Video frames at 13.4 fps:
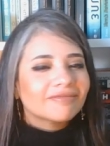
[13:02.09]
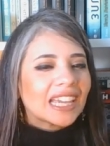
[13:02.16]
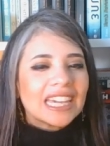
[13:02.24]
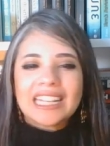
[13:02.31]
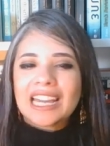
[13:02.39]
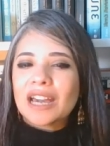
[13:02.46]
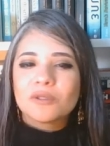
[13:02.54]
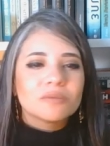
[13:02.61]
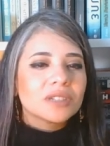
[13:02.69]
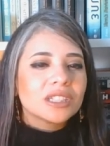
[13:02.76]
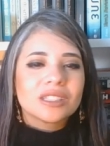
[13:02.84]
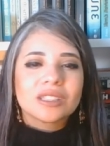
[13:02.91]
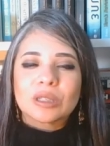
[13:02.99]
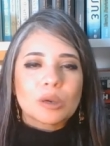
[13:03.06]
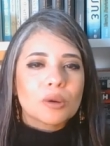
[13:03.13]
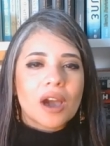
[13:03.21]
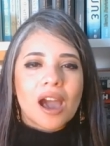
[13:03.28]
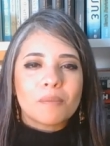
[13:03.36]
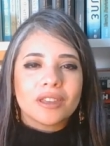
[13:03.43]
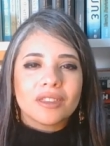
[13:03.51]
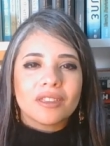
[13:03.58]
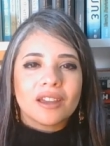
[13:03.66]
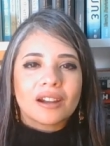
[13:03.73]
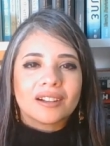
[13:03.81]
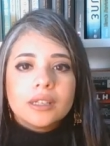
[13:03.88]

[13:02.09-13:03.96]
and I would be so happy there.